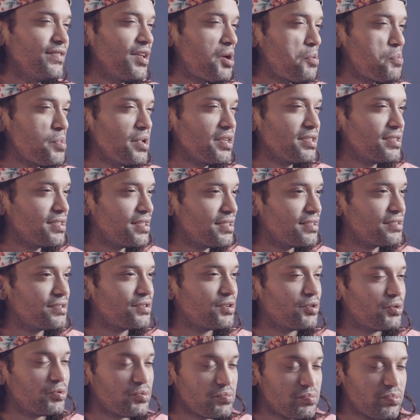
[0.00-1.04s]
That makes sense.
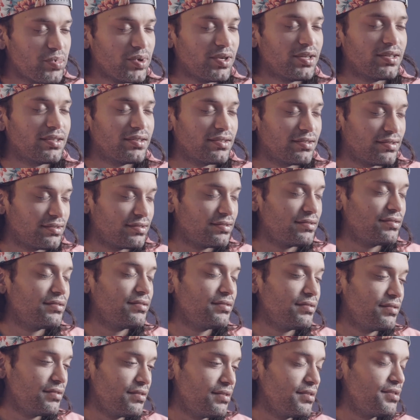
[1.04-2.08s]

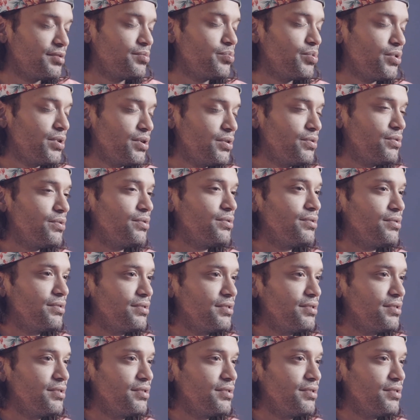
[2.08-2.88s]
So it's pretty cool.